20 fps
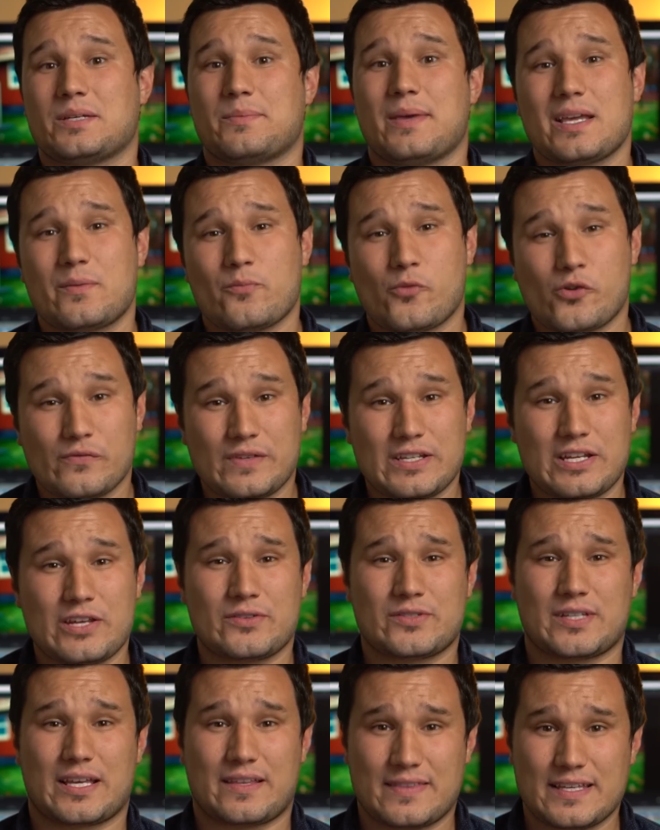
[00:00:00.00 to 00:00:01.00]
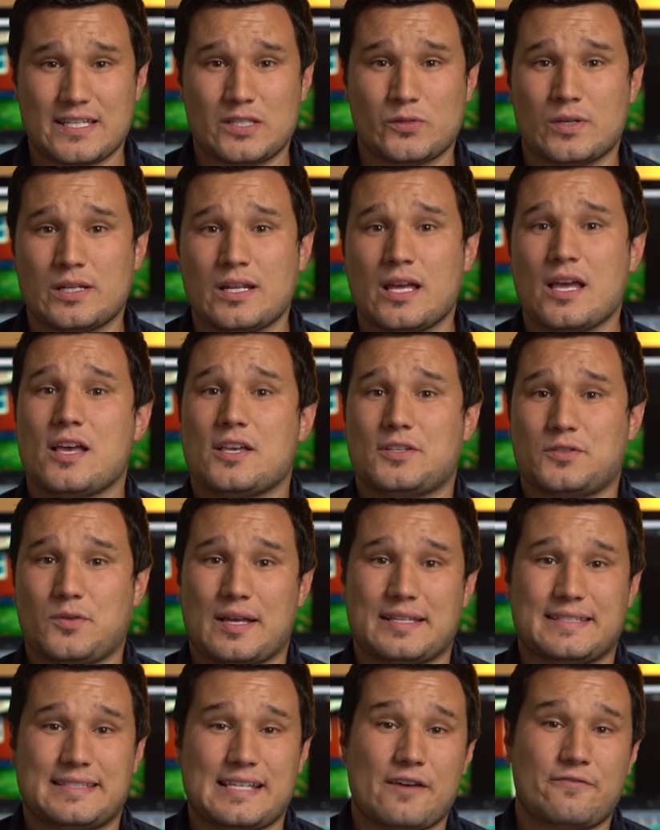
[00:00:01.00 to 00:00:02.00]
to make more videos like this one,
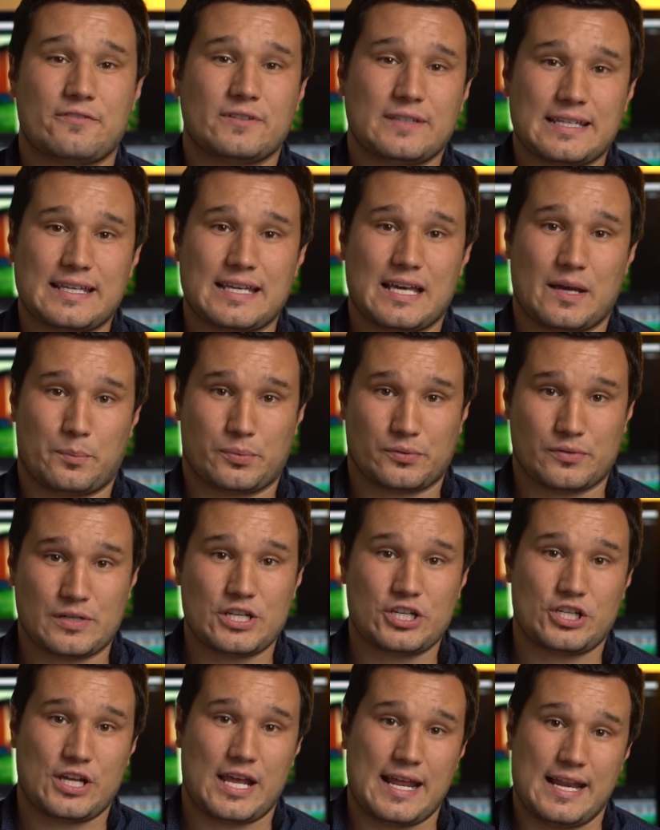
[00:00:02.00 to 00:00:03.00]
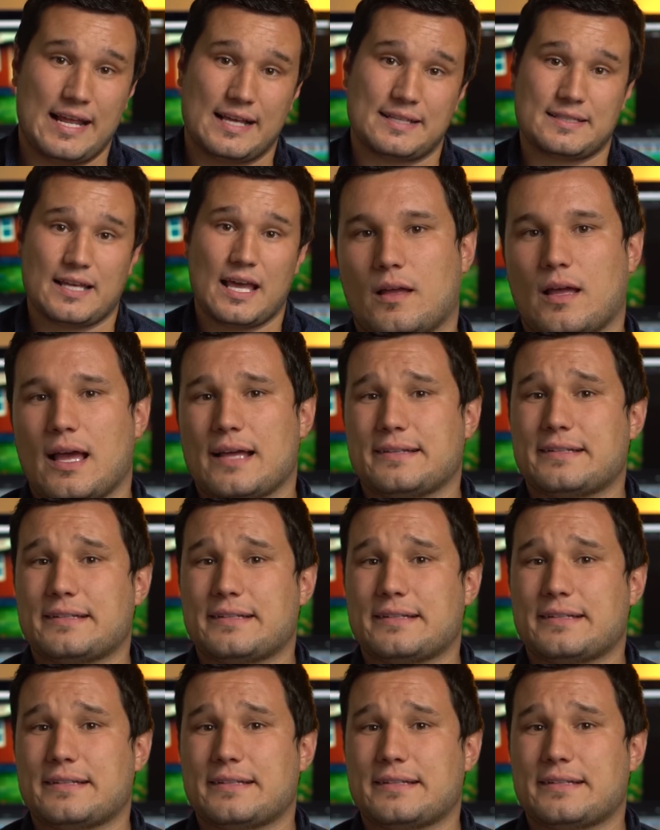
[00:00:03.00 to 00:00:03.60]
so I definitely appreciate it.